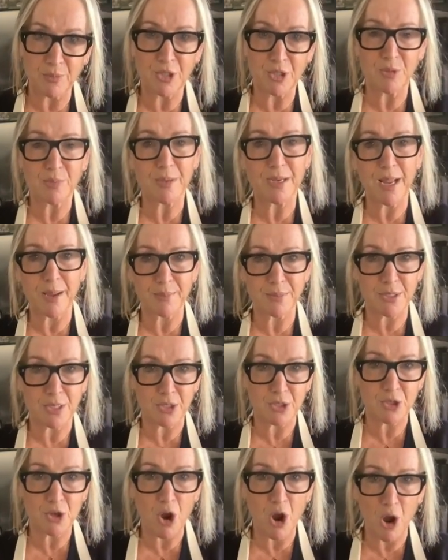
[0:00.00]
which becomes the
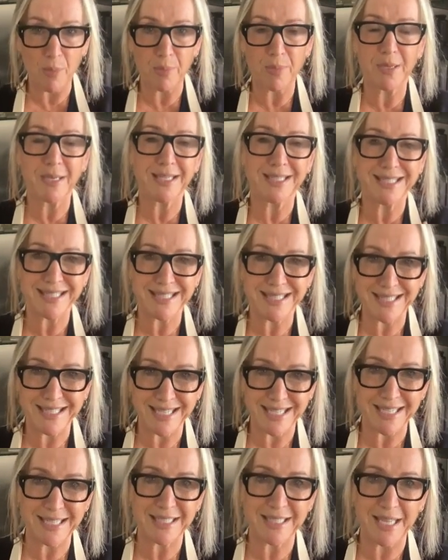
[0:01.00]
top, and it
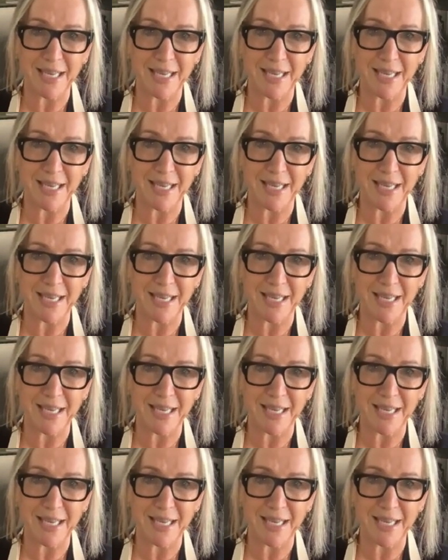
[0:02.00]
sticks,